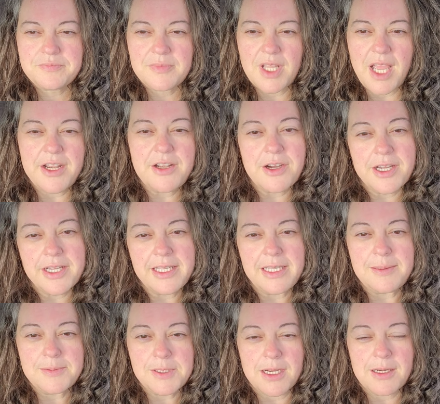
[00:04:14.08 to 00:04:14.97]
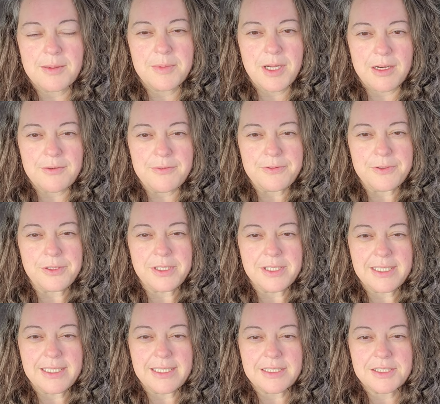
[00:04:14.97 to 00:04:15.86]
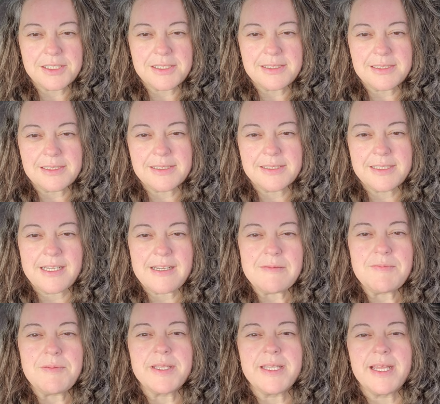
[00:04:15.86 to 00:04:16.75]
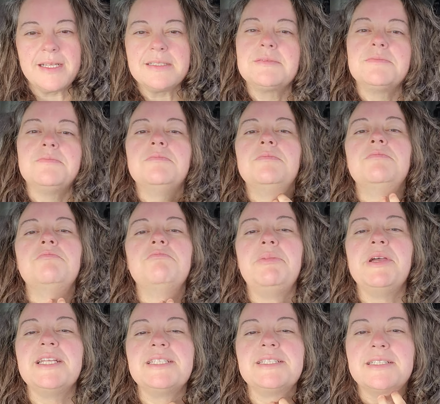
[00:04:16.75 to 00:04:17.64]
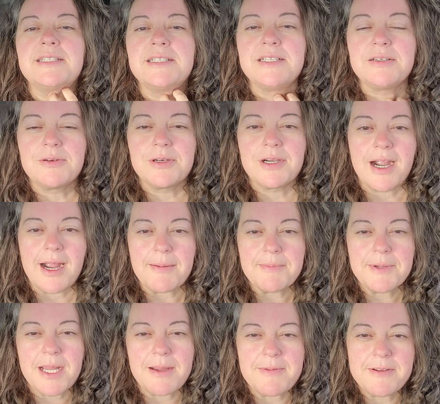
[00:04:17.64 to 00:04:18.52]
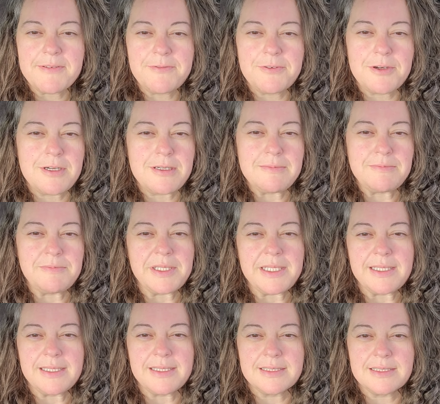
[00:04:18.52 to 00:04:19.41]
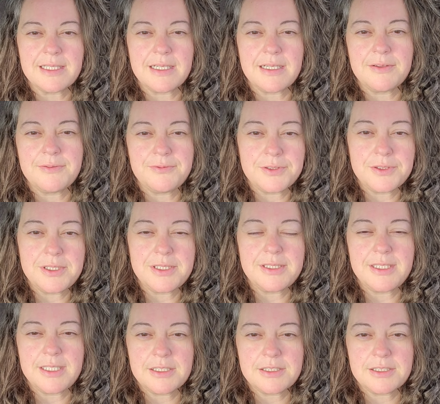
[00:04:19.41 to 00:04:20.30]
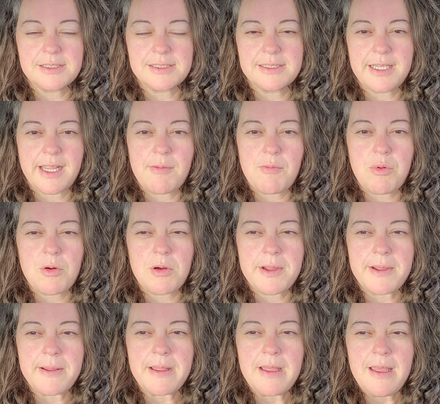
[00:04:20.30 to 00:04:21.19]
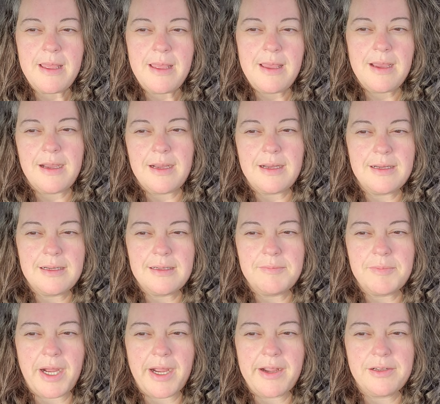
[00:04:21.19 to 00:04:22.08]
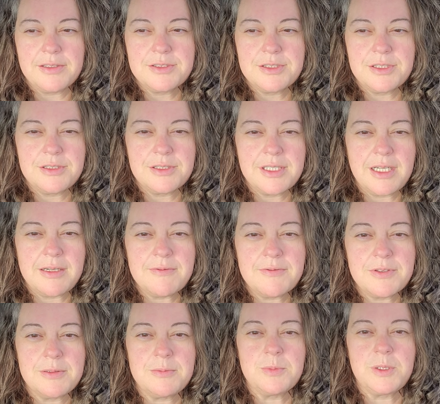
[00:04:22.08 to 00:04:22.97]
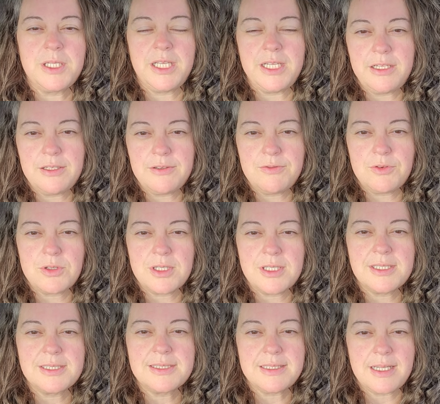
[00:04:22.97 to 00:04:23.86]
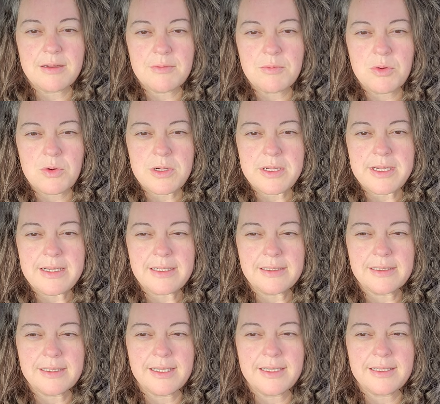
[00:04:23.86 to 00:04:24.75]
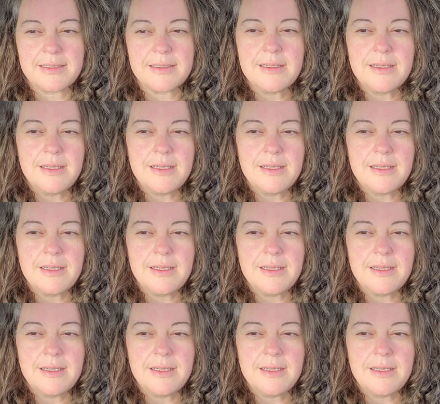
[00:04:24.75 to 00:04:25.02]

I know I keep talking about food addictions and stuff, but that's basically where I'm coming from, is a food addiction standpoint. I also come from Ketovore standpoint, that